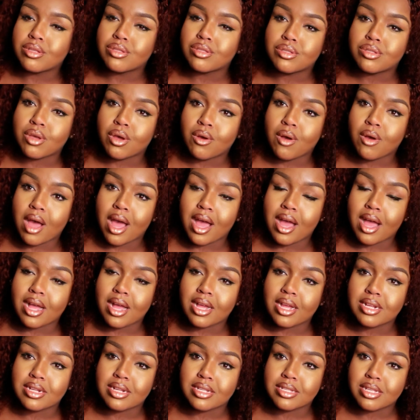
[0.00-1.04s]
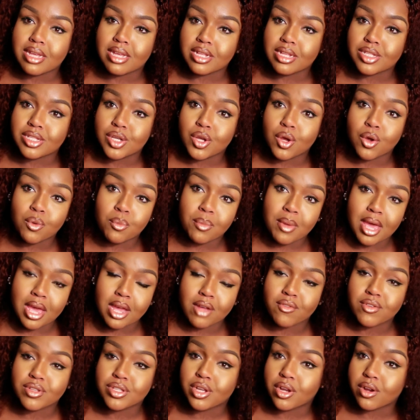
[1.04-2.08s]
so I decided to go back,
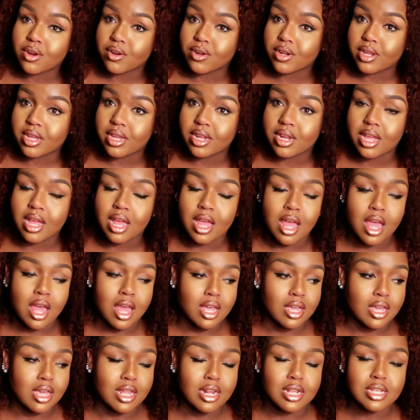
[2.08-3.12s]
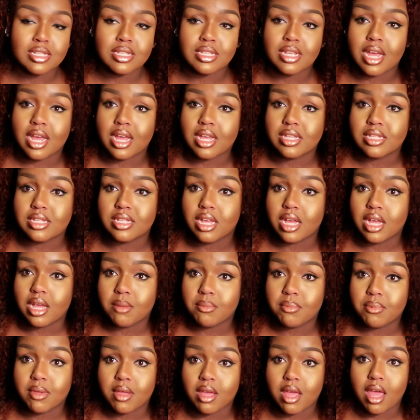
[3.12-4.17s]
return it, get a size up,
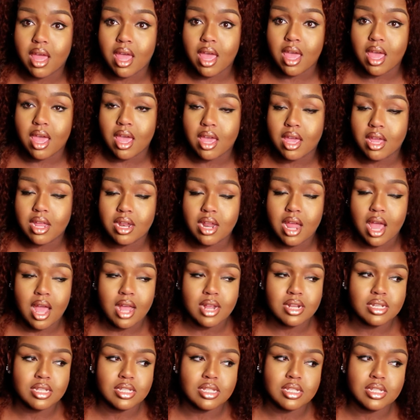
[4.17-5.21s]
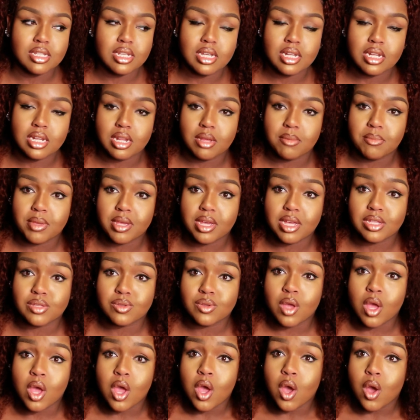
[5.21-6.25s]
and I just needed it because
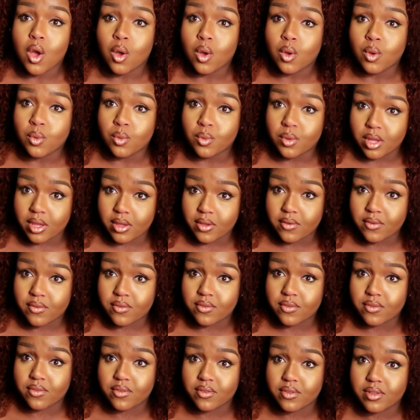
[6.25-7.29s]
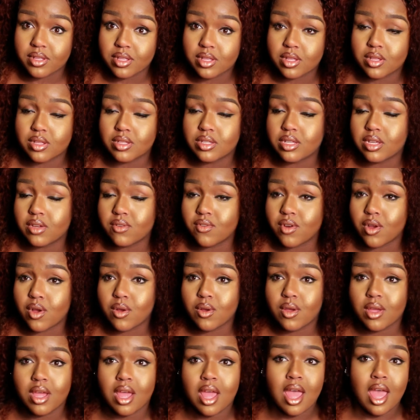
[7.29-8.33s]
with the zero
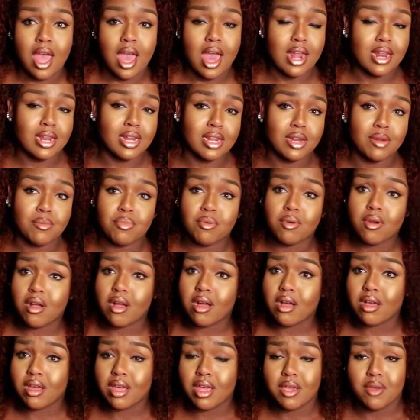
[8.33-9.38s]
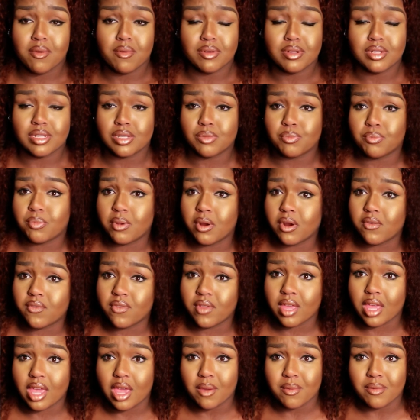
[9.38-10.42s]
I need a bra. It was just
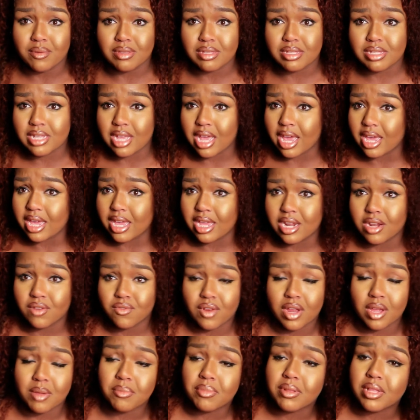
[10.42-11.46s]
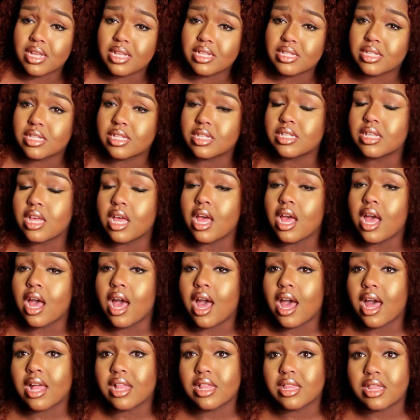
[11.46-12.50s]
perfect. It was tight in the right places.
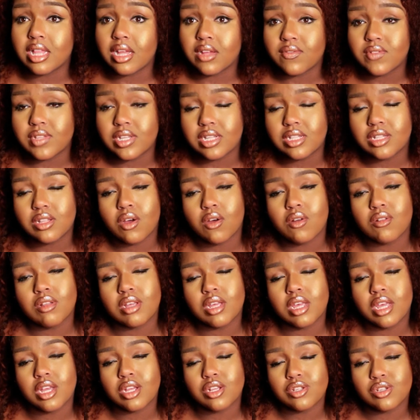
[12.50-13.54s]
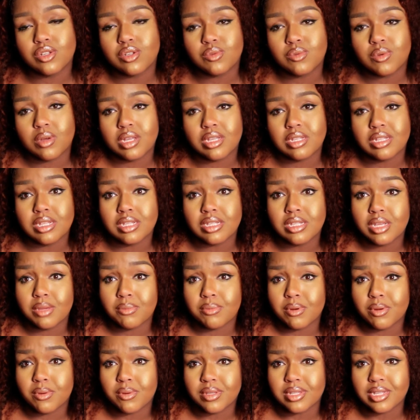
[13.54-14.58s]
I loved it. The only issue was the
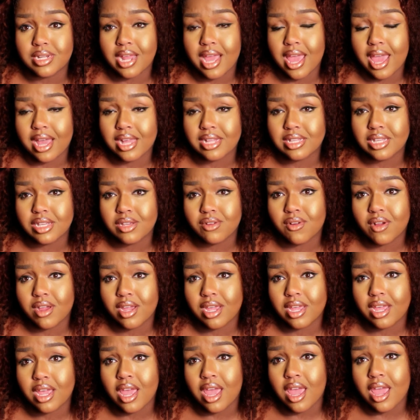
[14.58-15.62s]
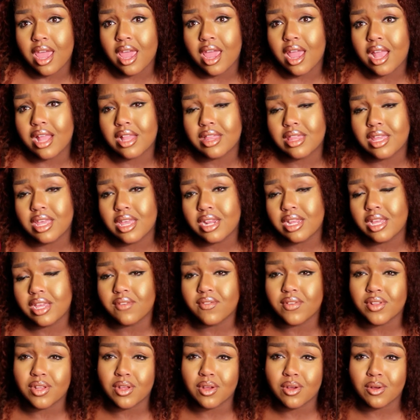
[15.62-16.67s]
zipper wasn't acting right. And then
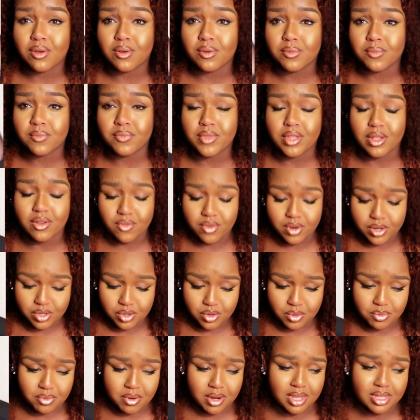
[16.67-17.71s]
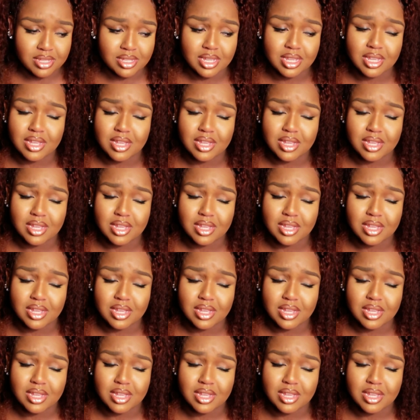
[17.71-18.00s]
even though the original pricing